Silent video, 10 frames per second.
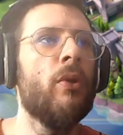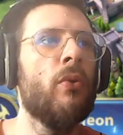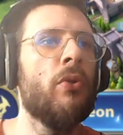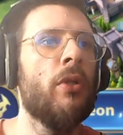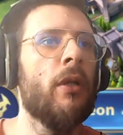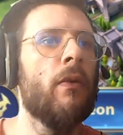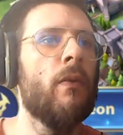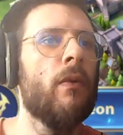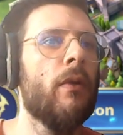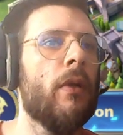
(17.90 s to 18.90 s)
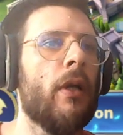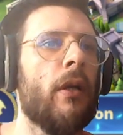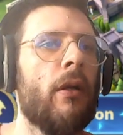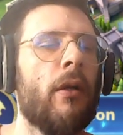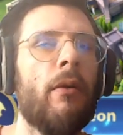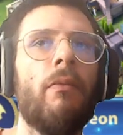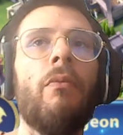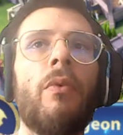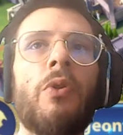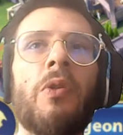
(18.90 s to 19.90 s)
using,
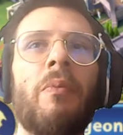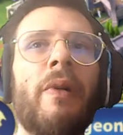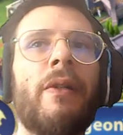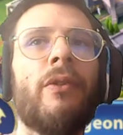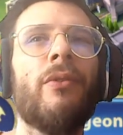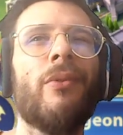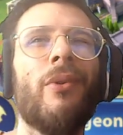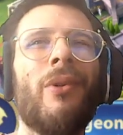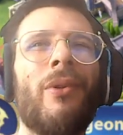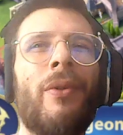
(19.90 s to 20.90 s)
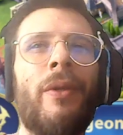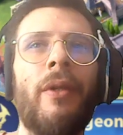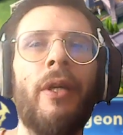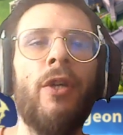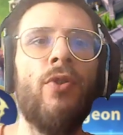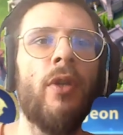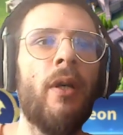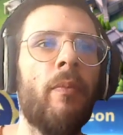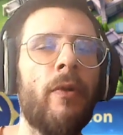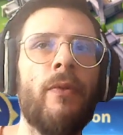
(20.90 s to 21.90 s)
what's the best on each
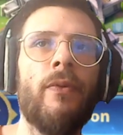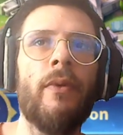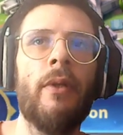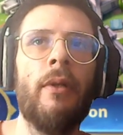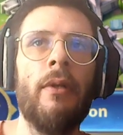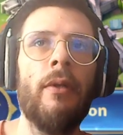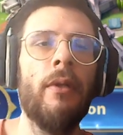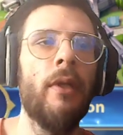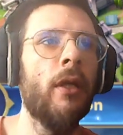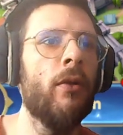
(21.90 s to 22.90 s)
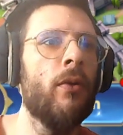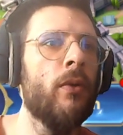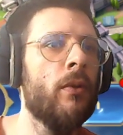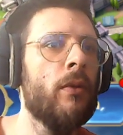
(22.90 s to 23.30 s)
type of hero